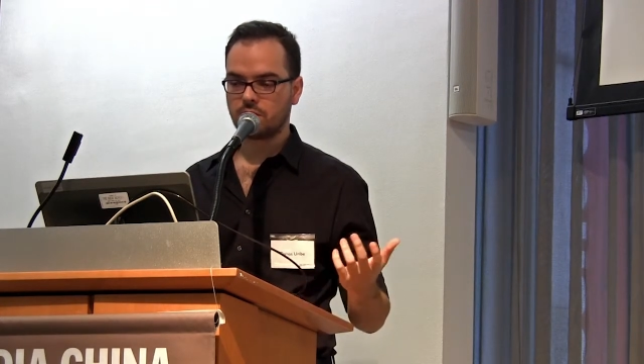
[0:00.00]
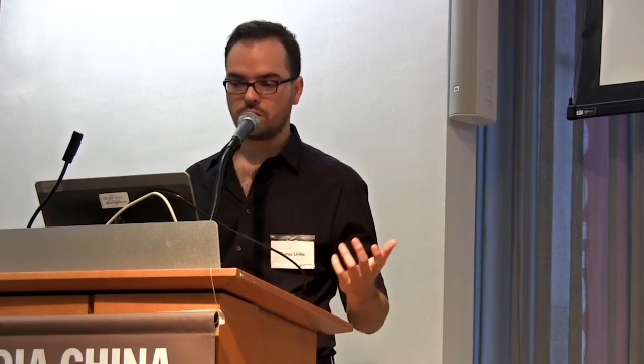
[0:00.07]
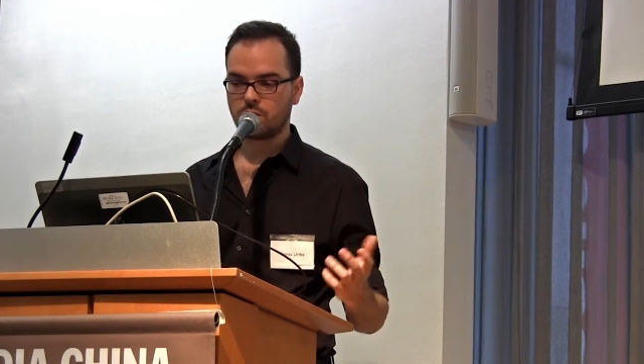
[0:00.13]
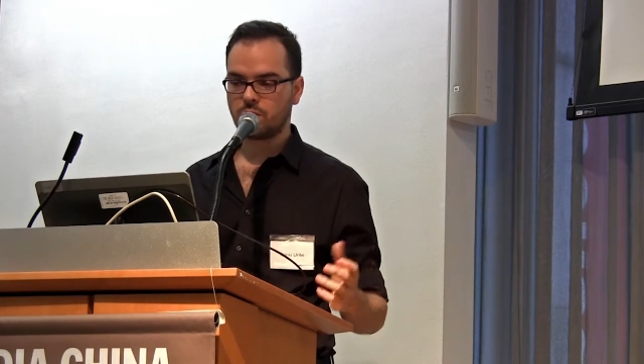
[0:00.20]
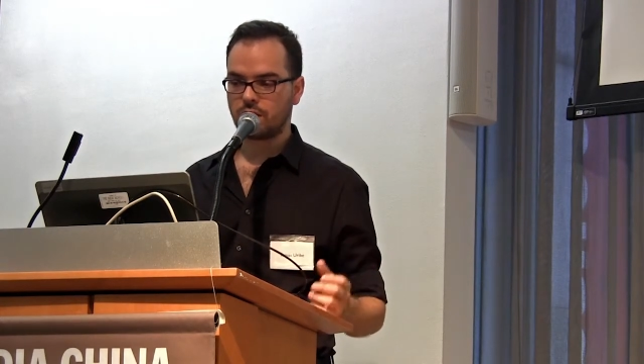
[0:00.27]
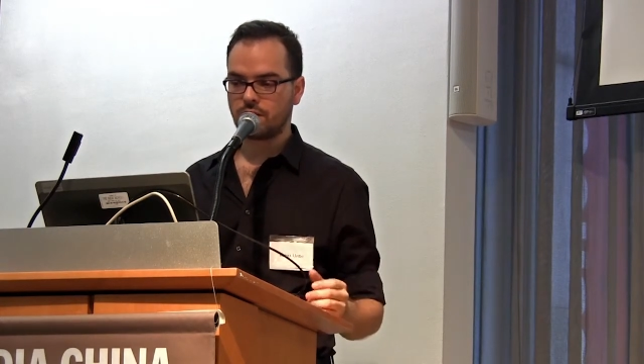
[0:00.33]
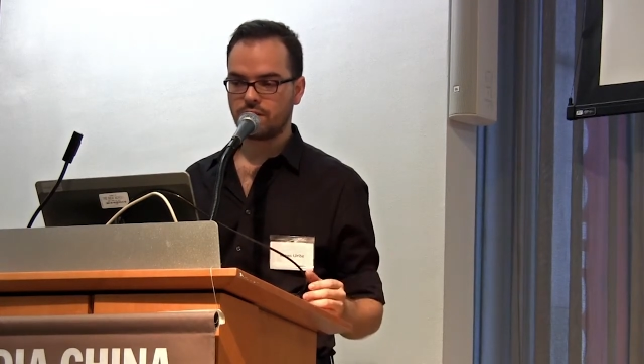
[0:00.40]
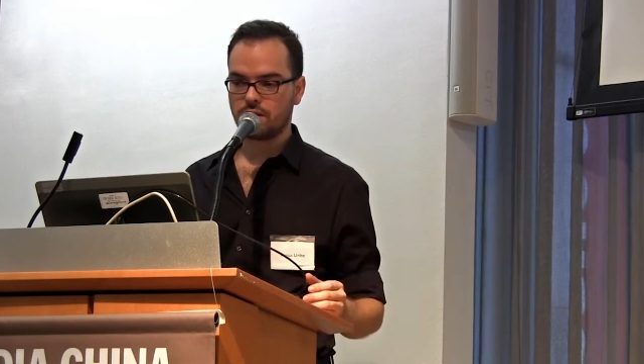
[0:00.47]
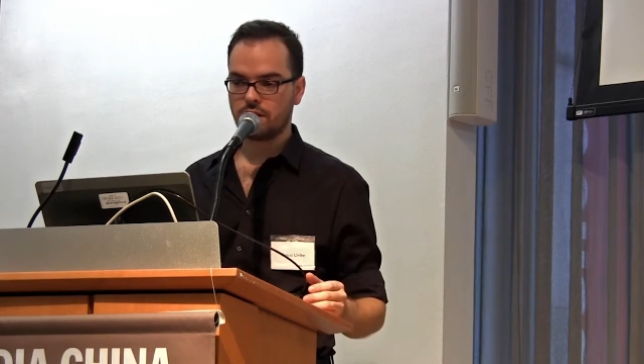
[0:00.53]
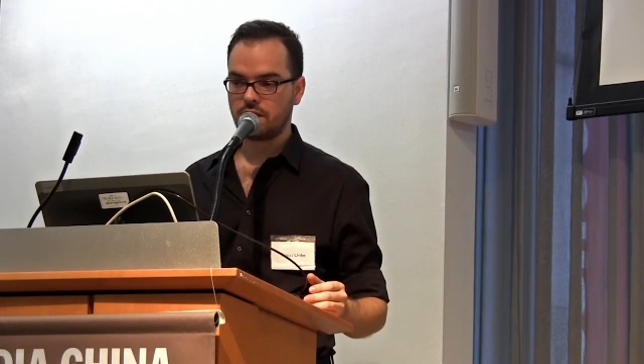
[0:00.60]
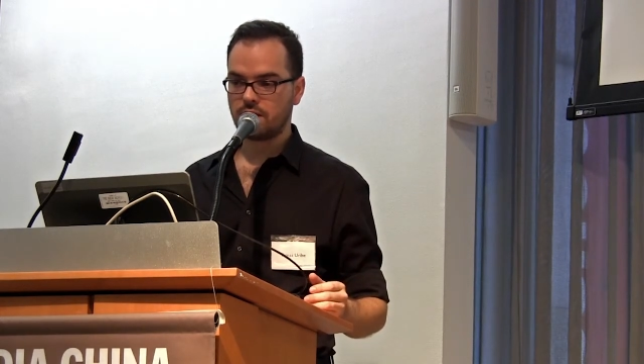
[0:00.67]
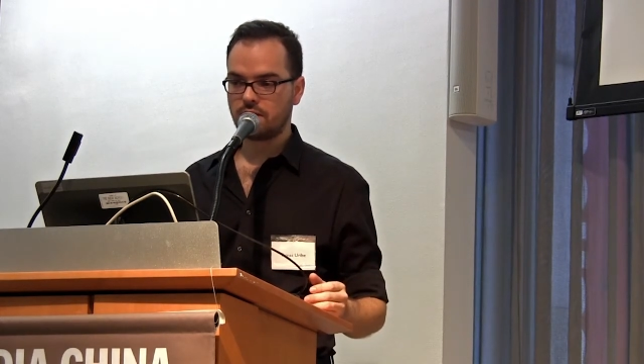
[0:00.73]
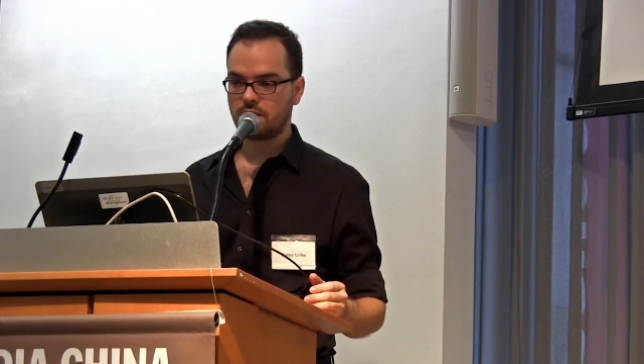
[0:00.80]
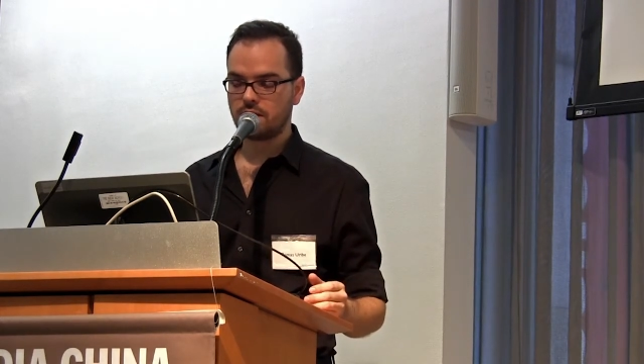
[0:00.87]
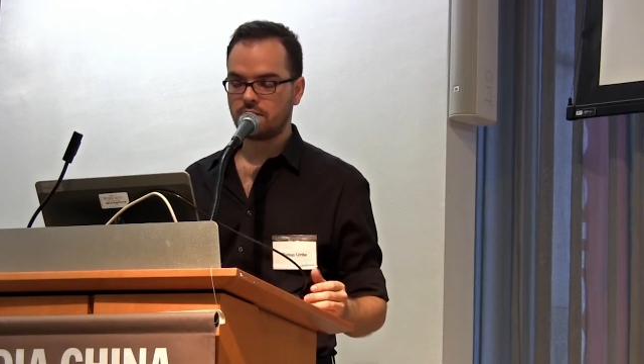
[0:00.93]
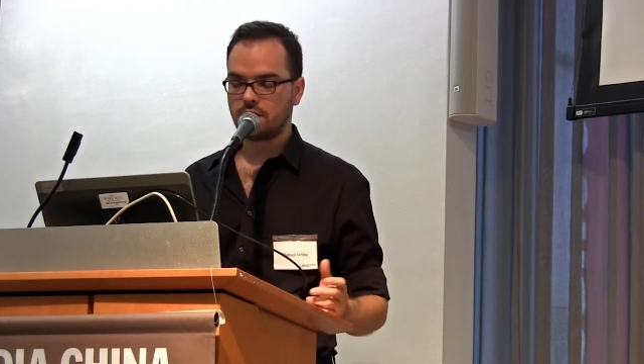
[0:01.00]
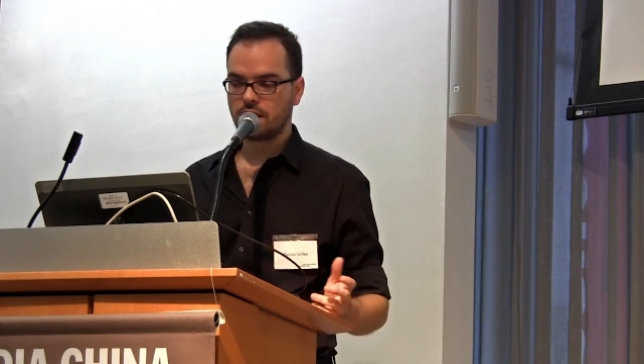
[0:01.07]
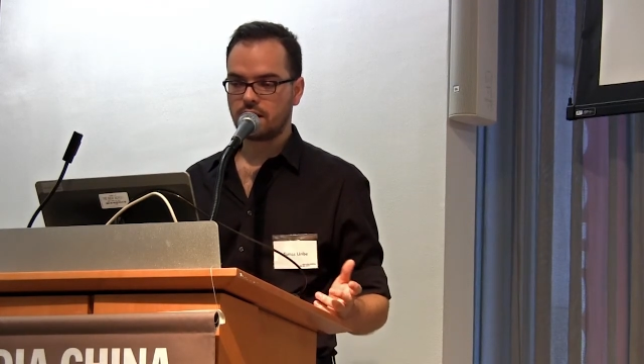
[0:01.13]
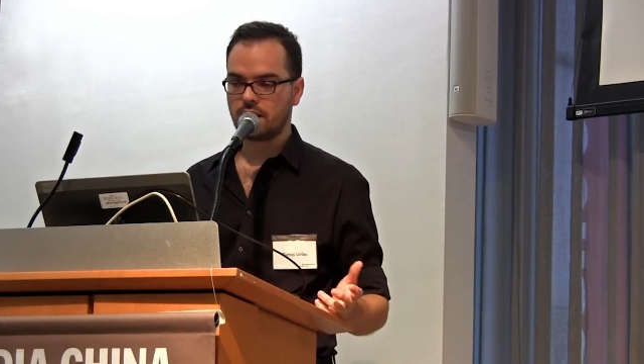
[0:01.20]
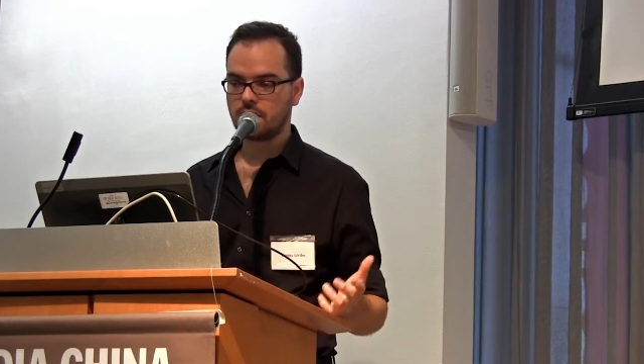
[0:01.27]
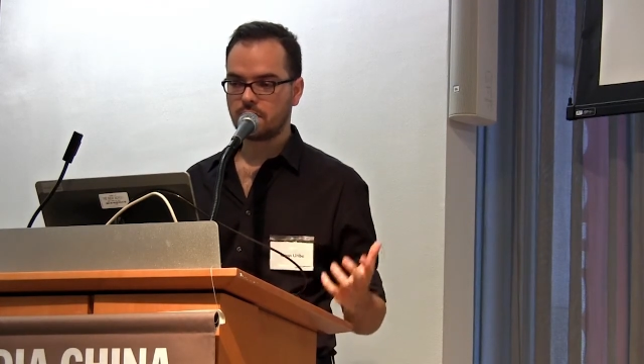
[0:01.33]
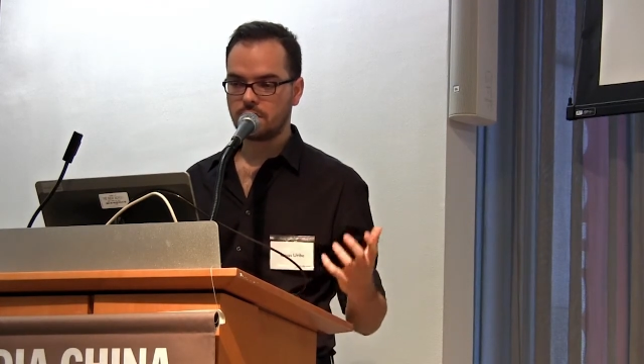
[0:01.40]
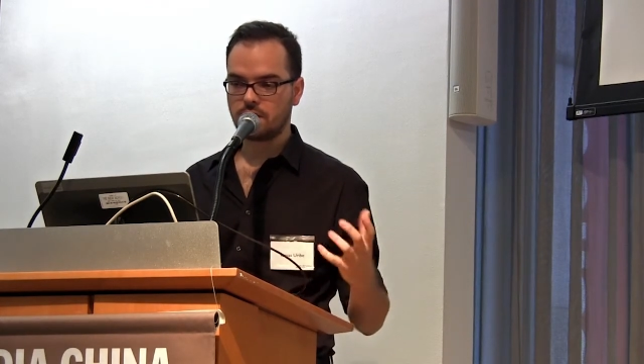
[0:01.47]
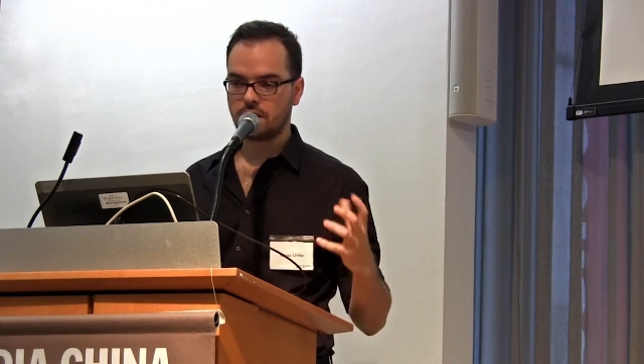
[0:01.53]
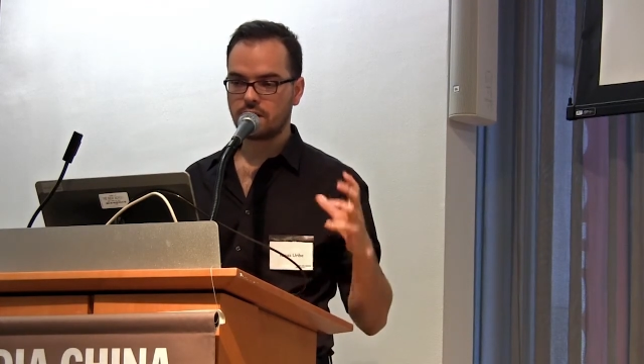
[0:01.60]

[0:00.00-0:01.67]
whatever they can,